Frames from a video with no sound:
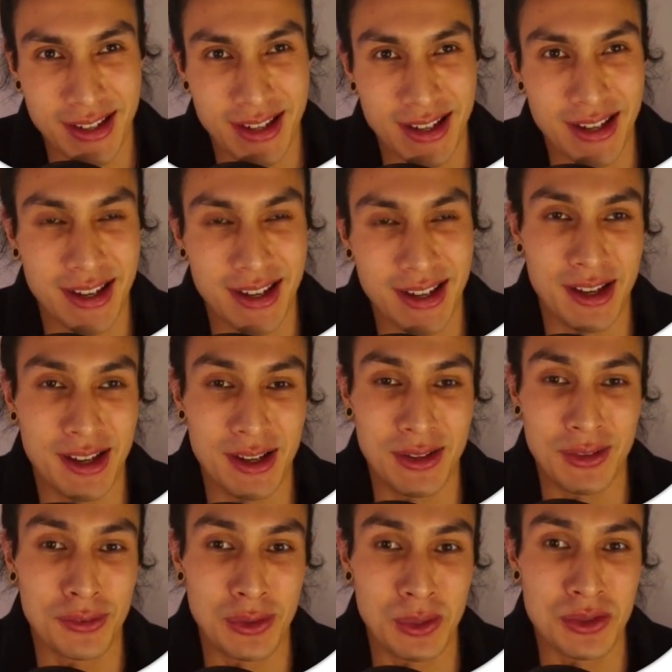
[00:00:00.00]
I look
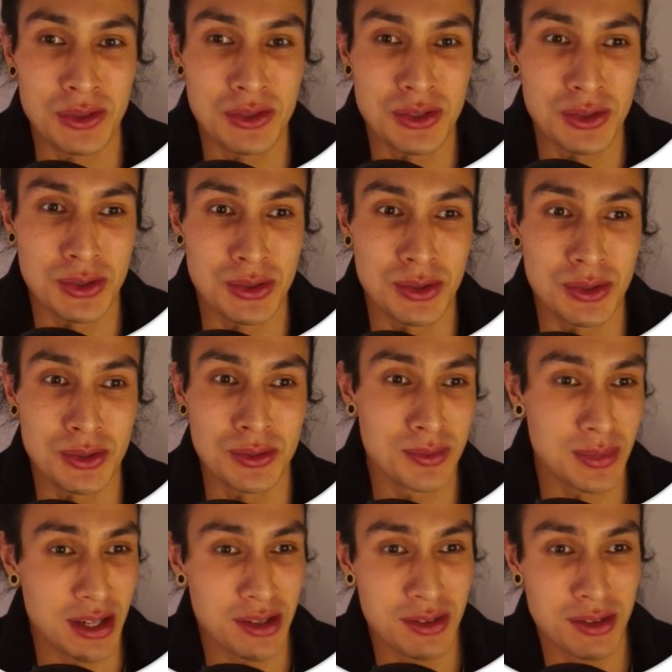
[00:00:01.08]
forward to
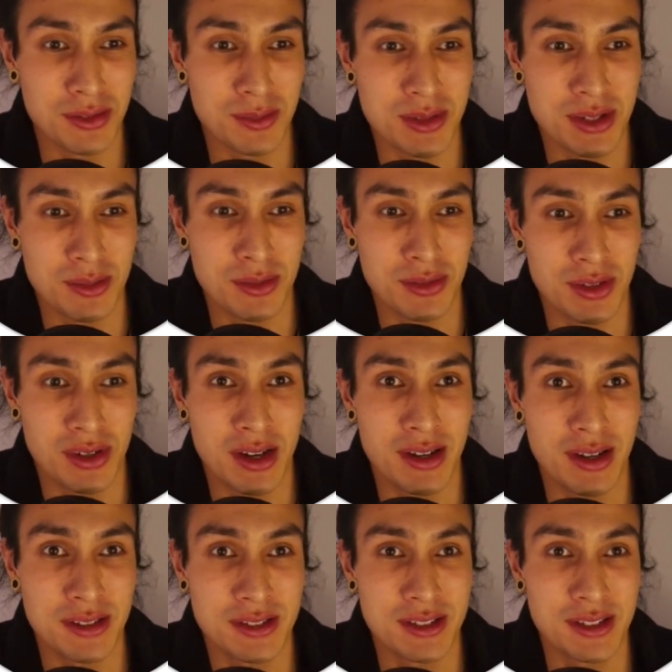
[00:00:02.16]
hearing from some of you
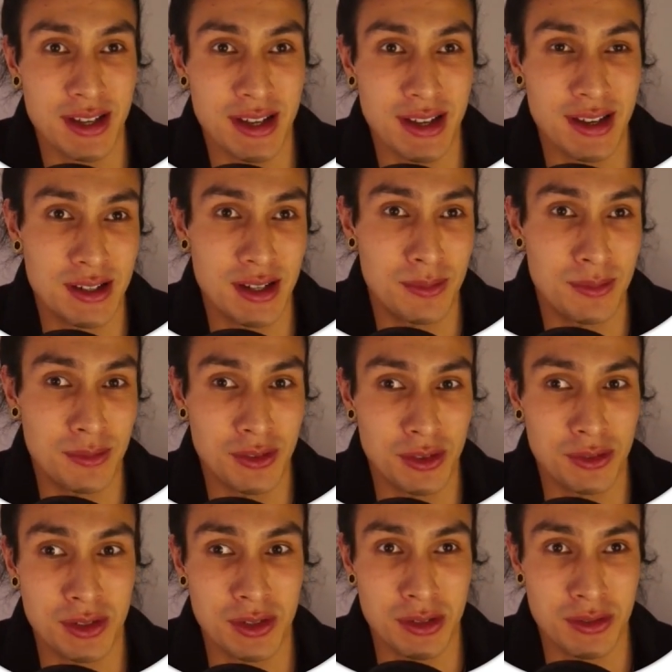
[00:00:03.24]
guys, and uh, feel
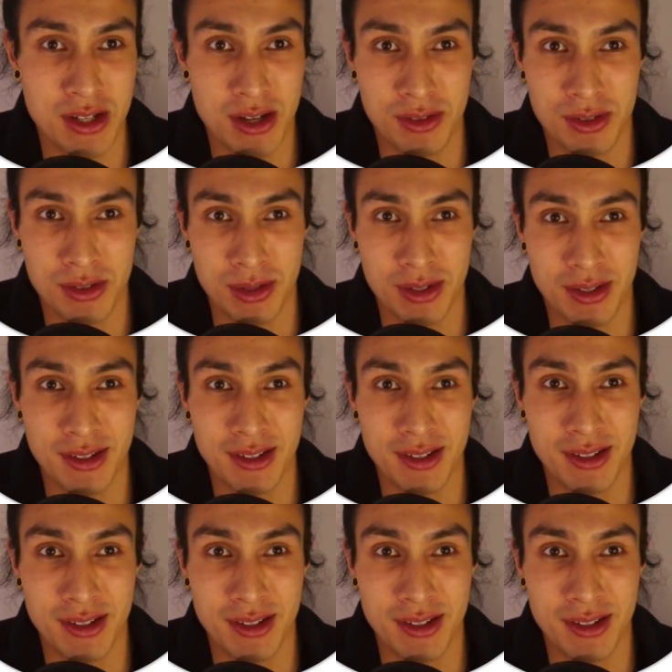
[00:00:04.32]
free to reach out on Twitter.